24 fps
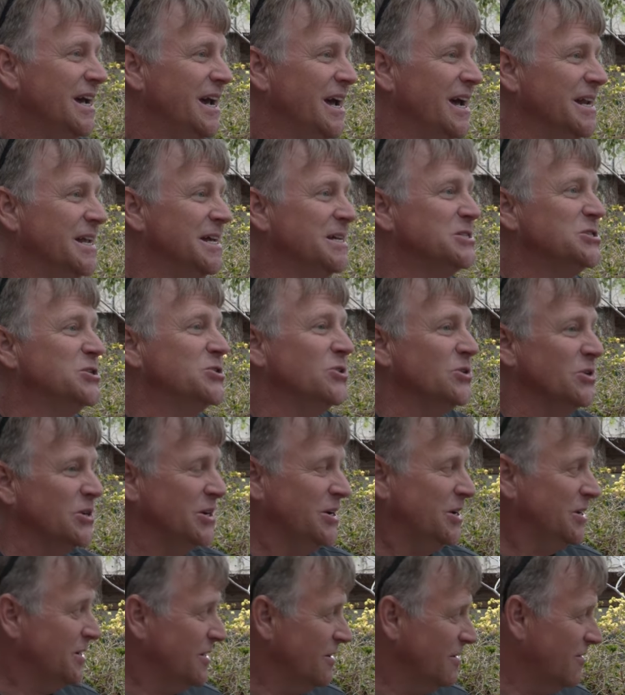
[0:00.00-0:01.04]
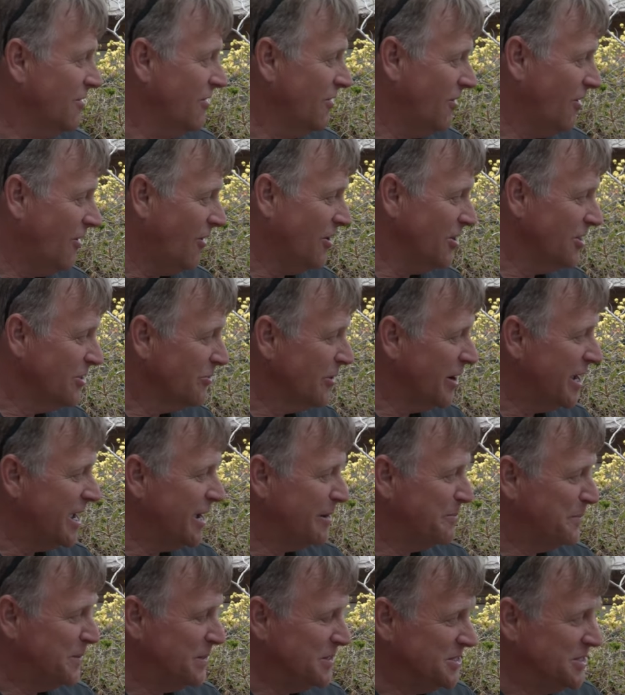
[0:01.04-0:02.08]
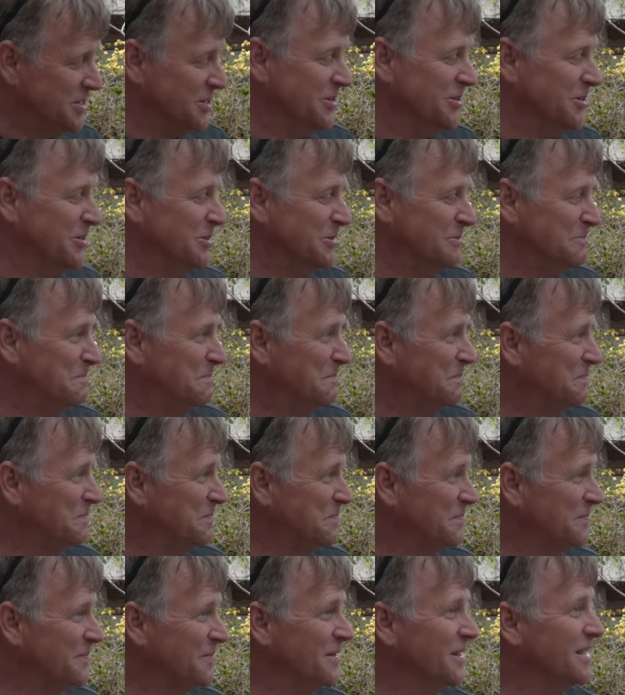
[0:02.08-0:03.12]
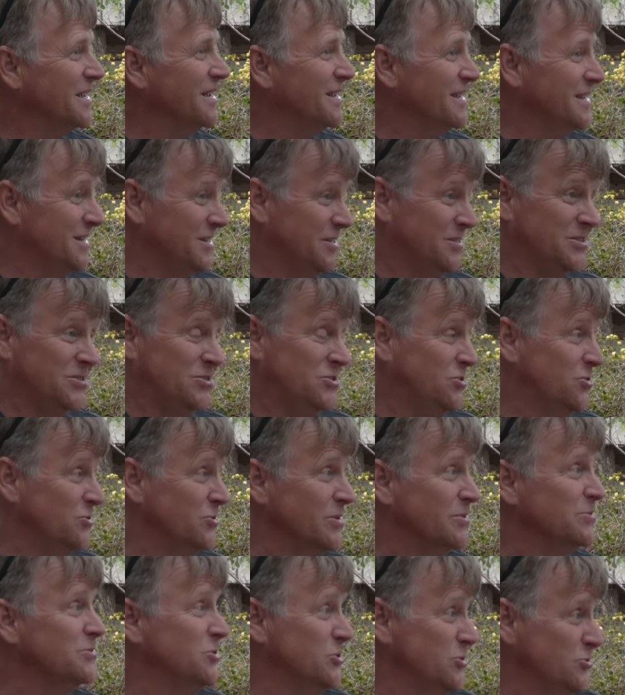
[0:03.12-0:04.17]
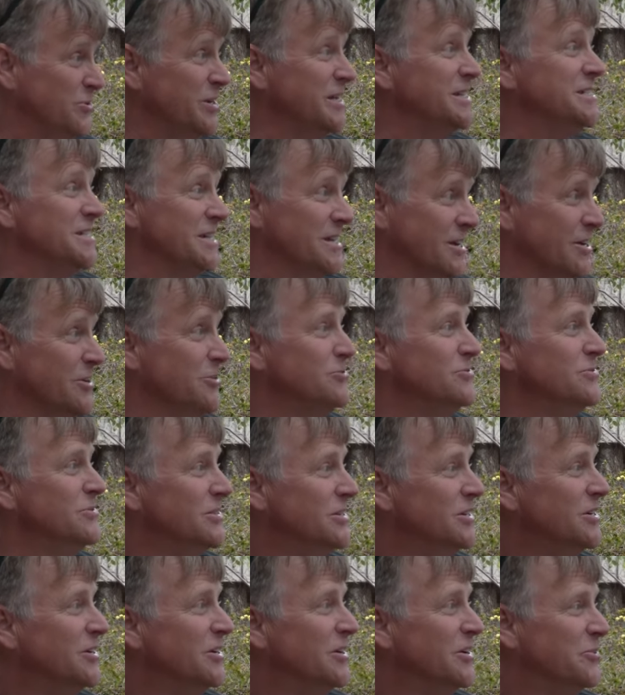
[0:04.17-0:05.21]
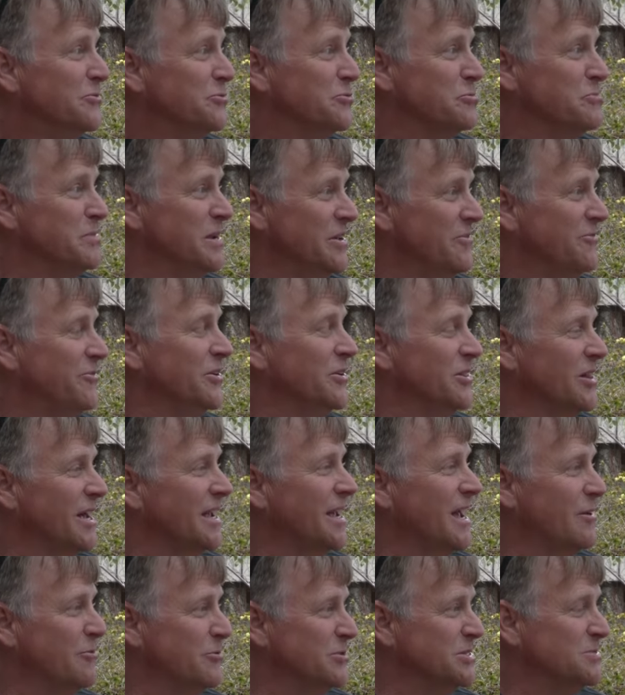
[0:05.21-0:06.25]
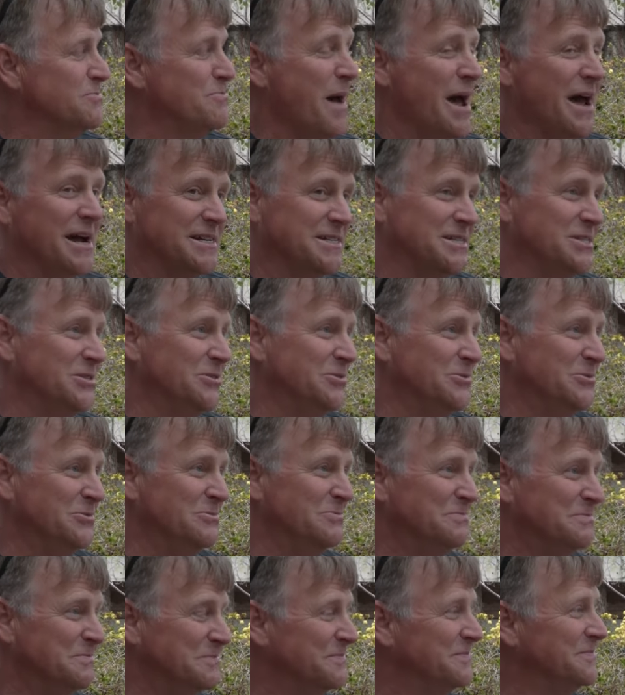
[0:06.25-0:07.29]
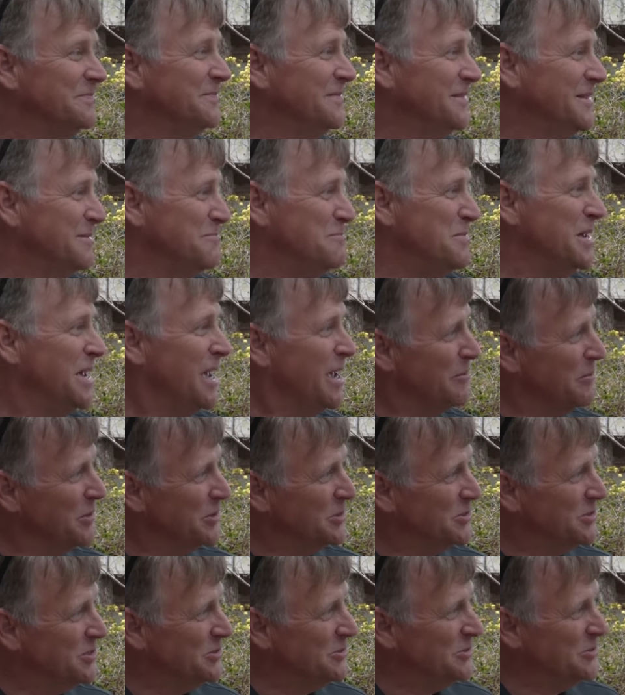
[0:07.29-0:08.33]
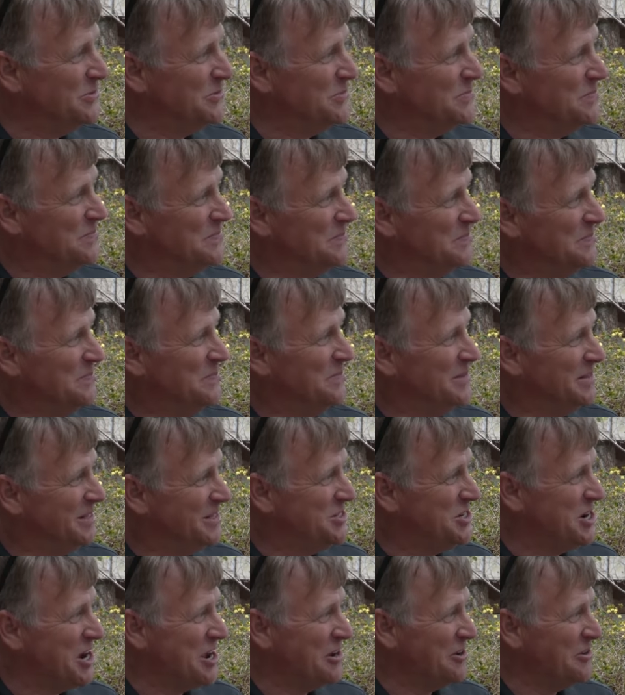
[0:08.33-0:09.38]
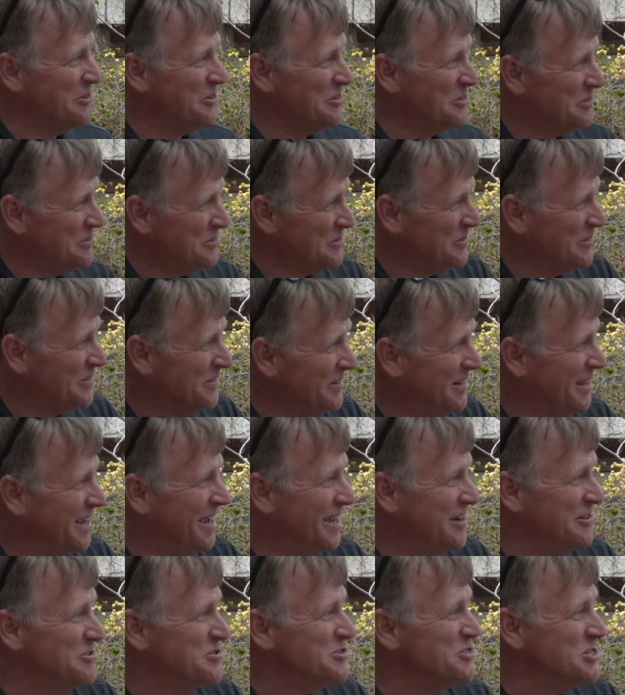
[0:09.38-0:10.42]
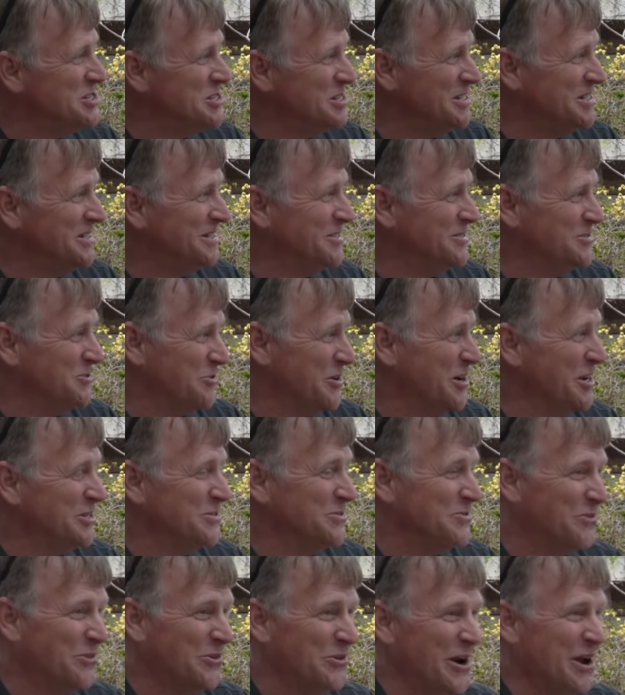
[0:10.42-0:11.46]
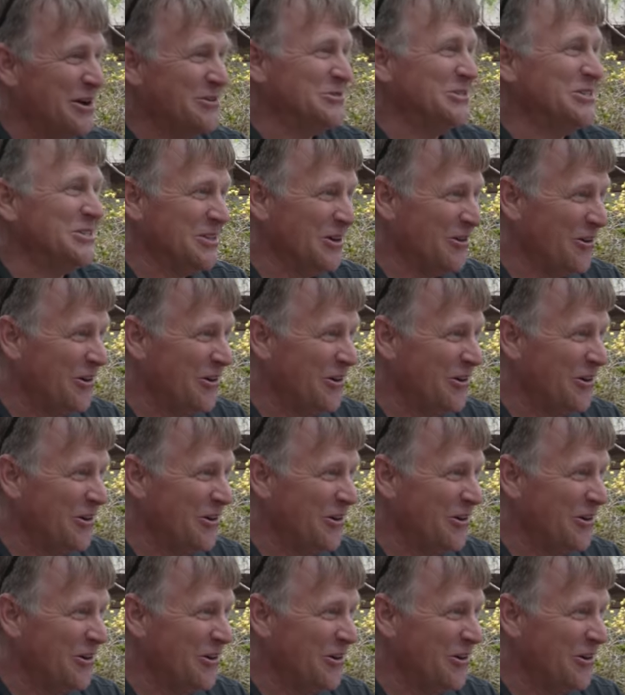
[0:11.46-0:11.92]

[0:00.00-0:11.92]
And it took all the way up until two two weeks ago for me to feel like I was back to being able to channel energy to transfer out to the